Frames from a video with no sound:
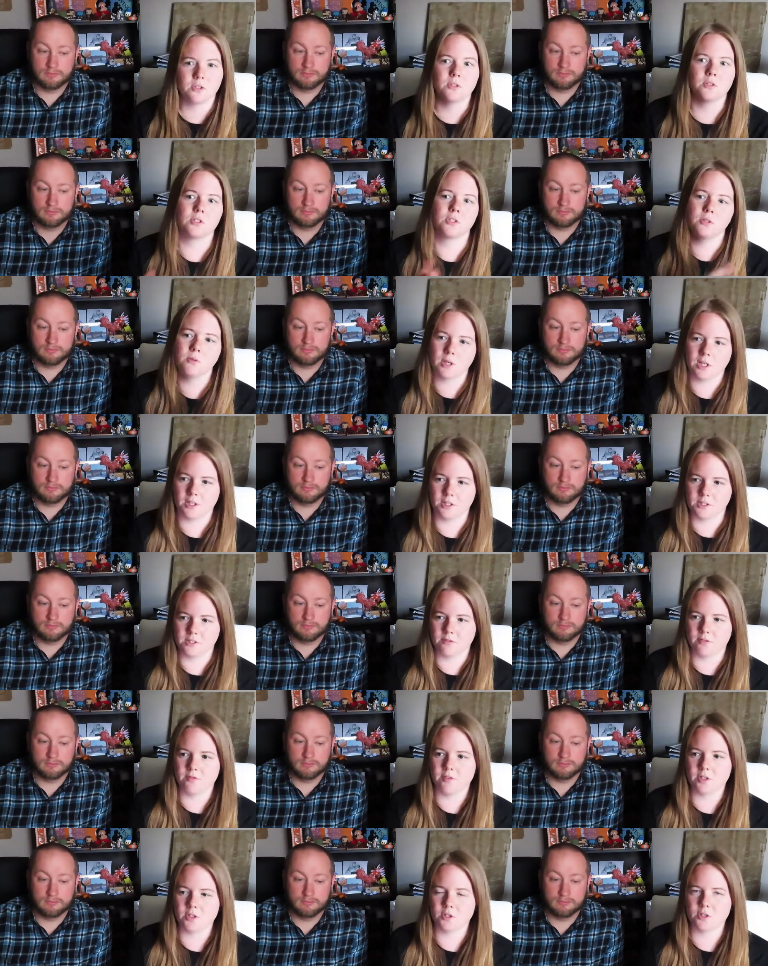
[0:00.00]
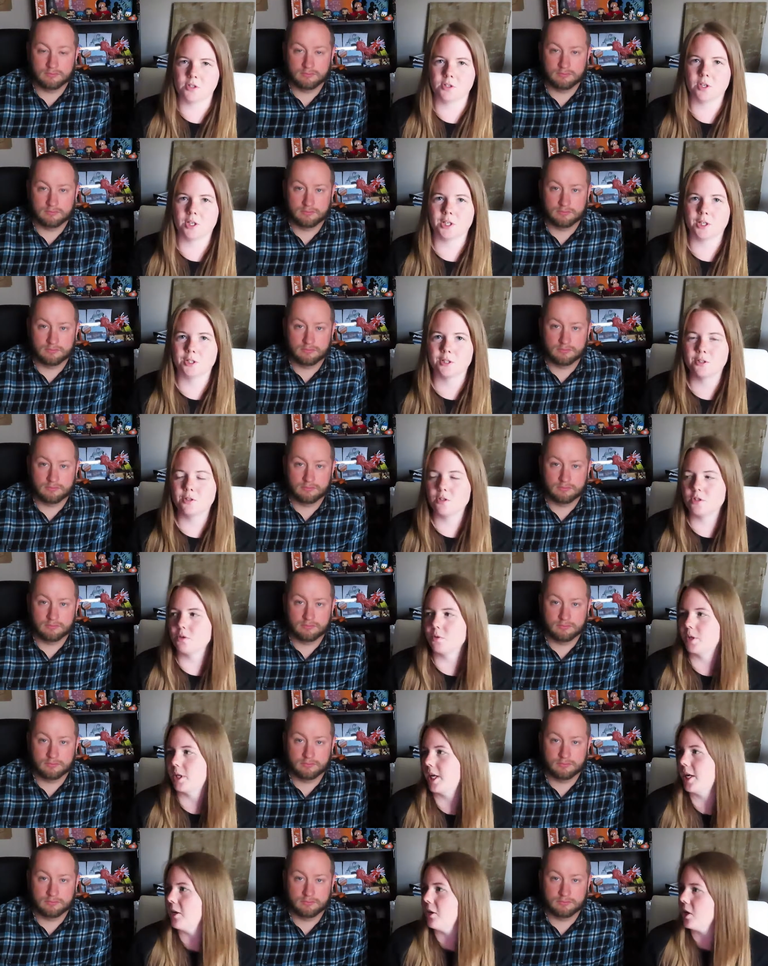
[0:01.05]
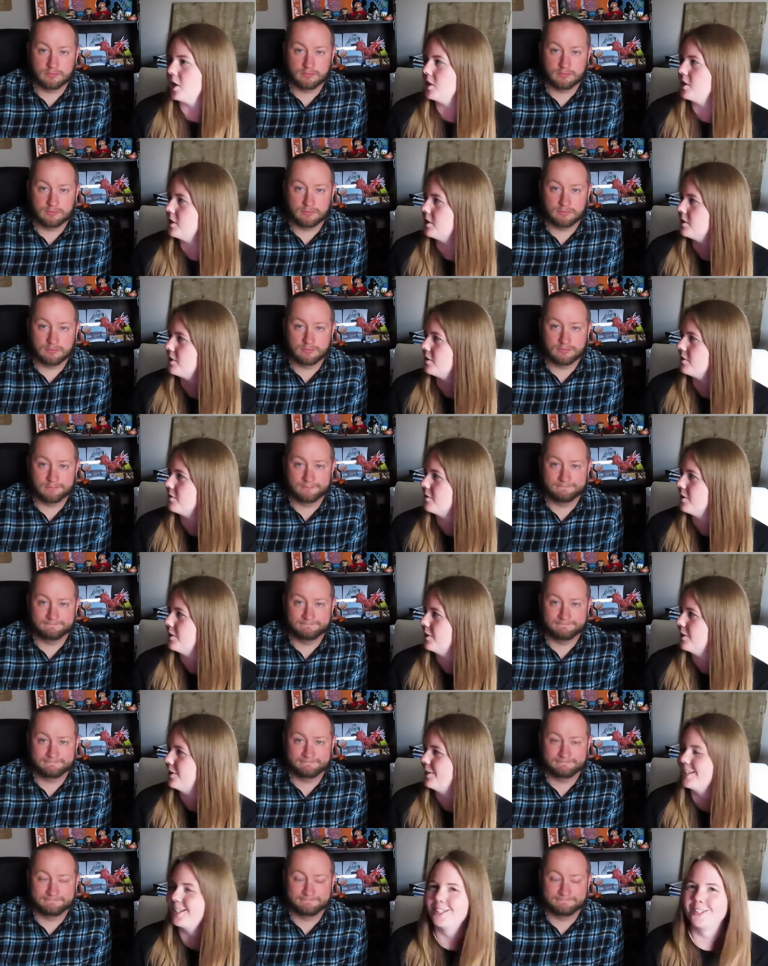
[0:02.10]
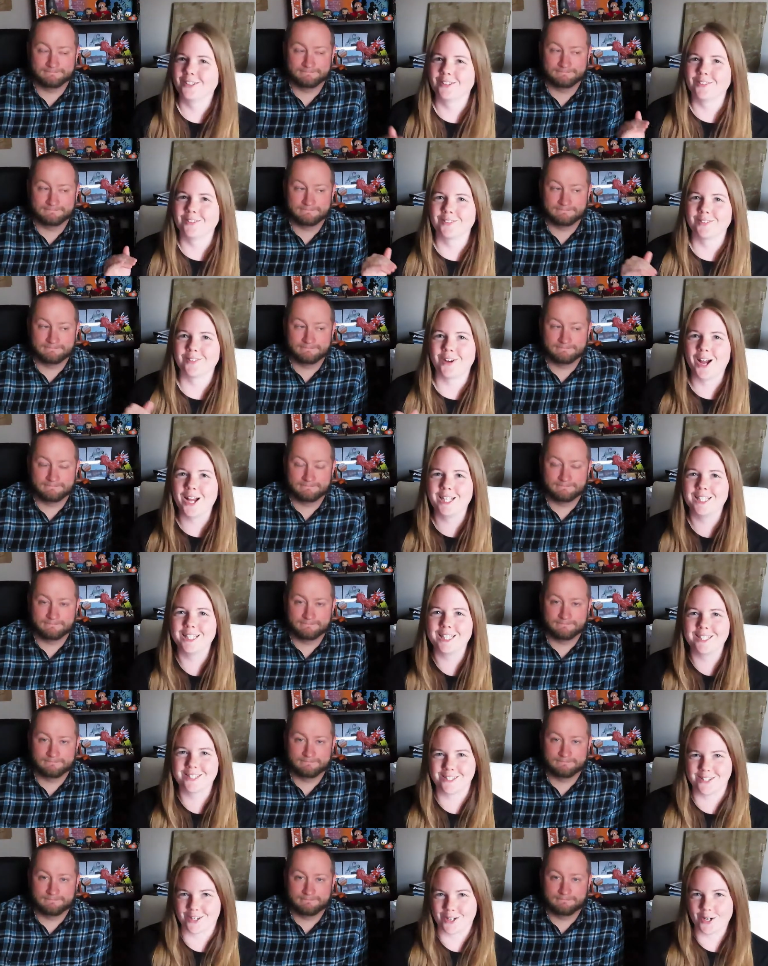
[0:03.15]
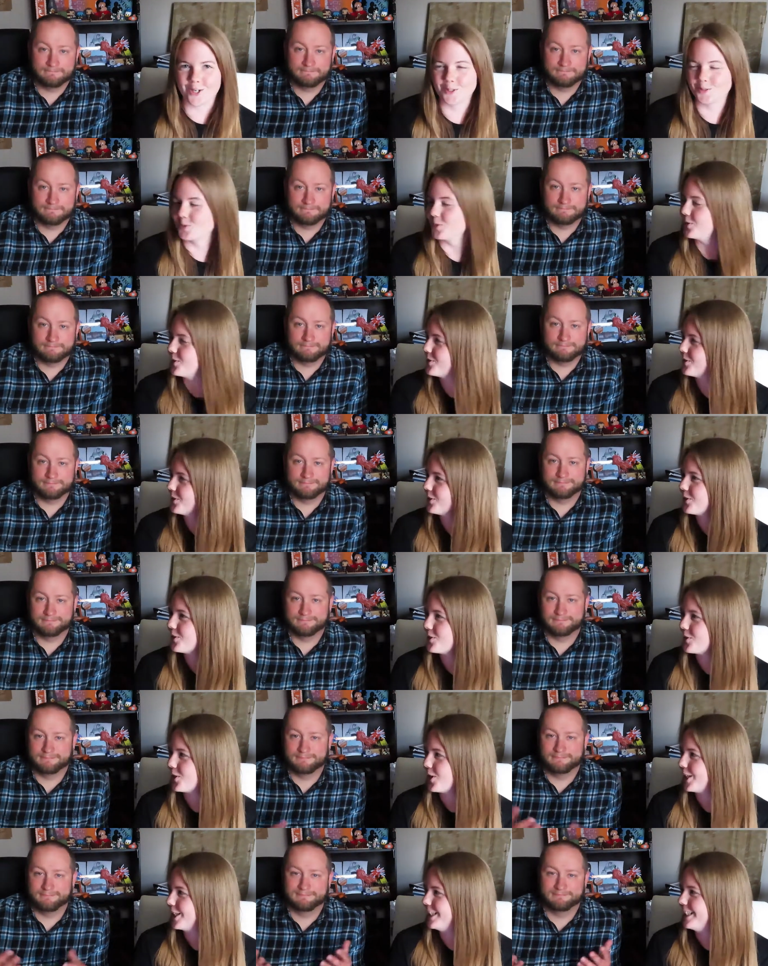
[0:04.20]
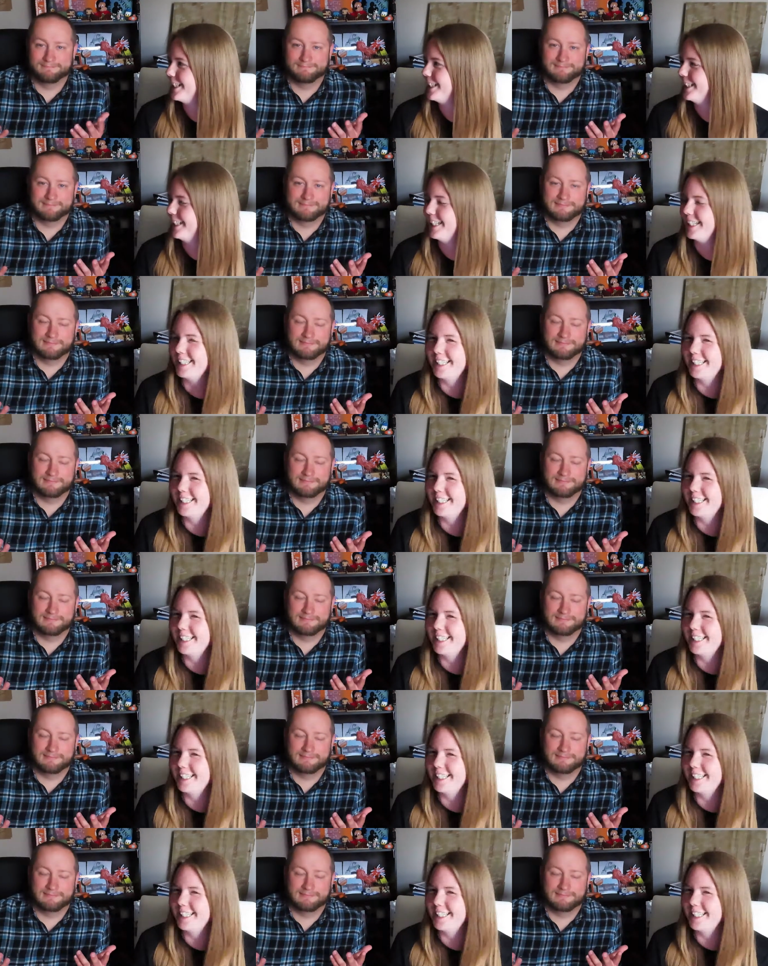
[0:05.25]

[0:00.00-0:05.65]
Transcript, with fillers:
Speaker 1: Studios to Islands of Adventure so I can do what Harry did and ride into Hogwarts on the train.